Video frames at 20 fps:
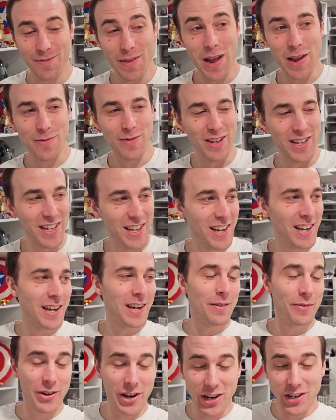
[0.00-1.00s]
Maybe.
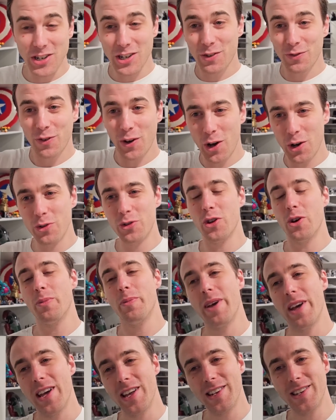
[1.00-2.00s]
But I just phoned
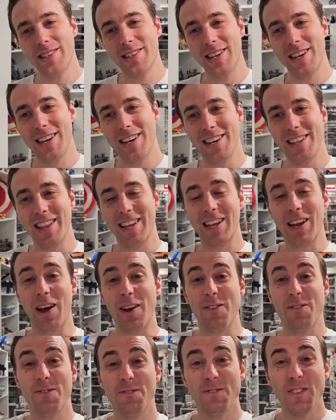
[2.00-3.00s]
them, and they
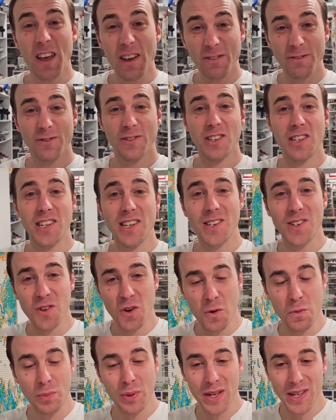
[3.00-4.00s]
got 50
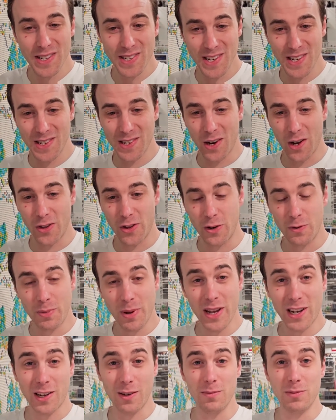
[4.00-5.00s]
new pieces on their
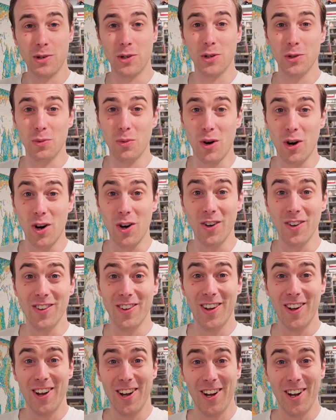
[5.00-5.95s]
pick and build wall.